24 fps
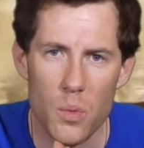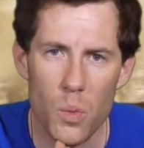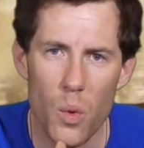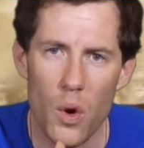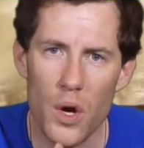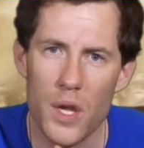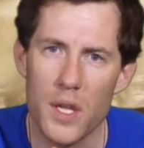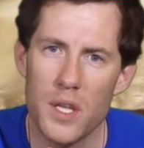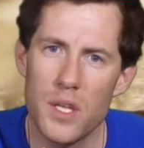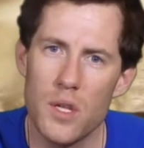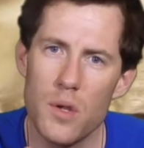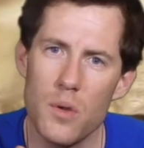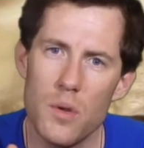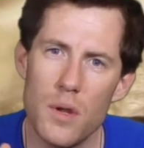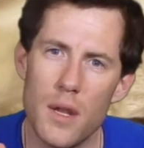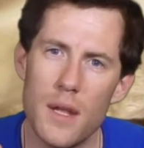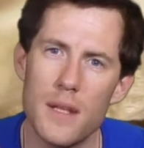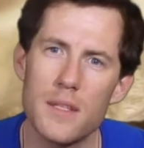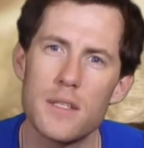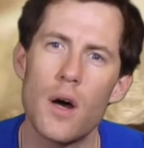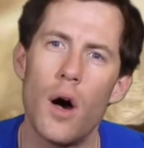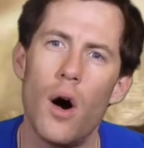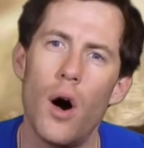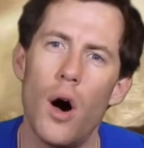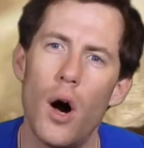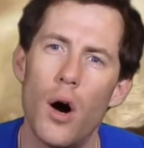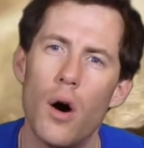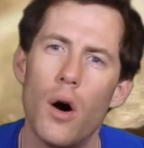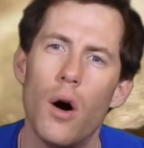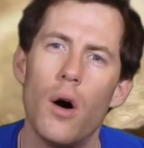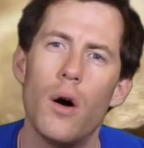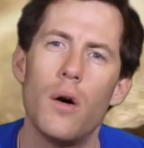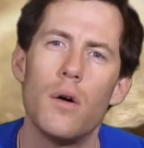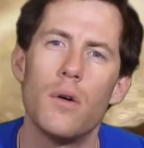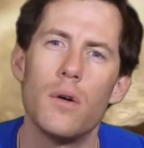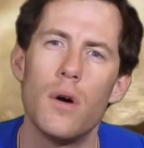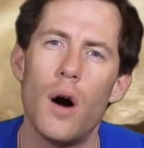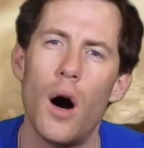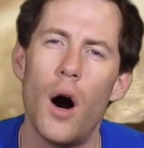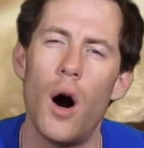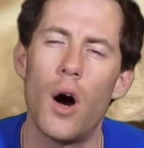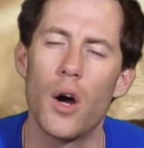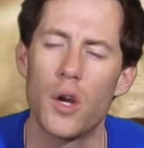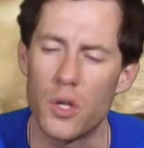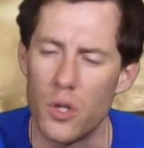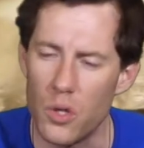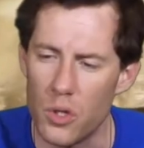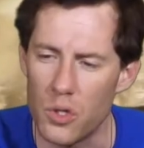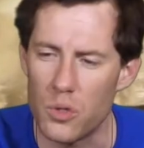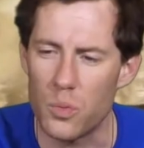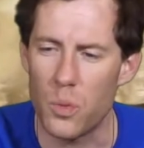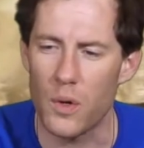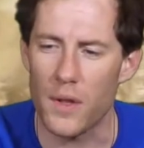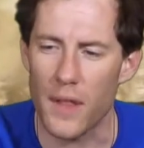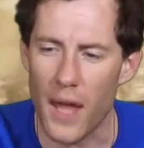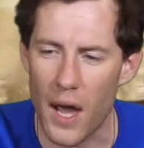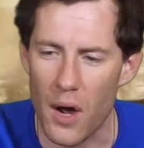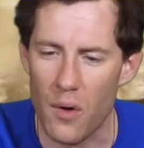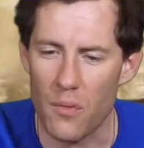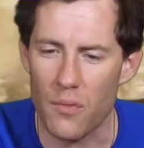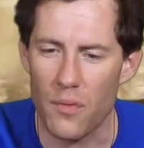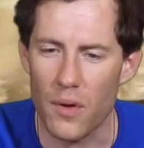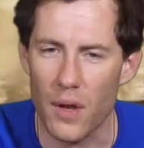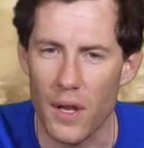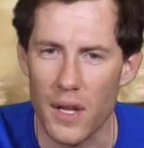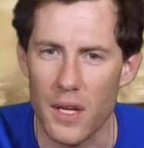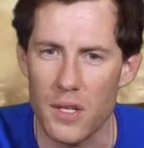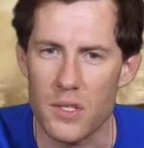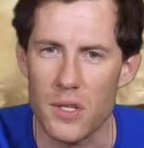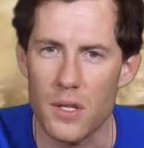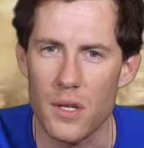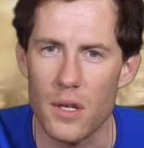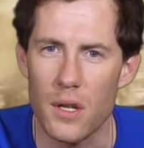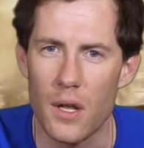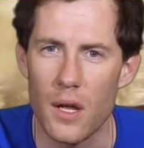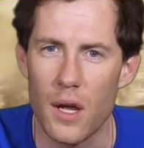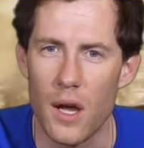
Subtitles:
what units are good with Alpha Legion?